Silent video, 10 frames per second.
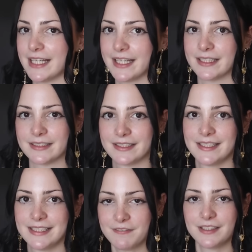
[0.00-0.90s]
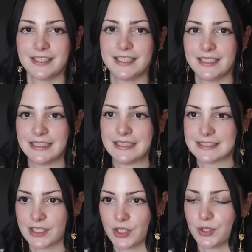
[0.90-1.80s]
day definitely
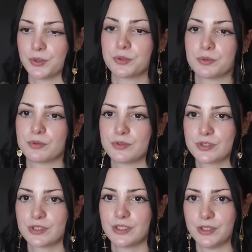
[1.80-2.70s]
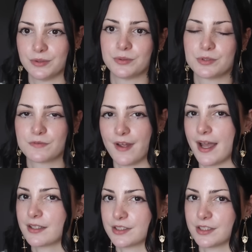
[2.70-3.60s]
is a huge, huge
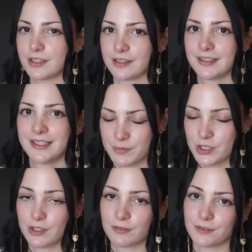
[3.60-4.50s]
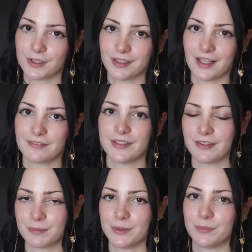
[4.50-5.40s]
factor, I'm sure, for a lot of
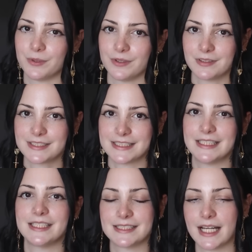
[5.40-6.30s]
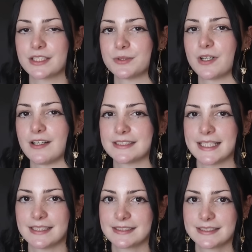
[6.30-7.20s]
young people seeing tattoo
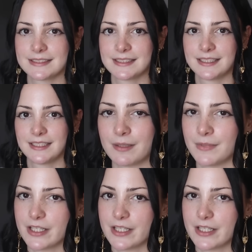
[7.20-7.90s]
content. But I'm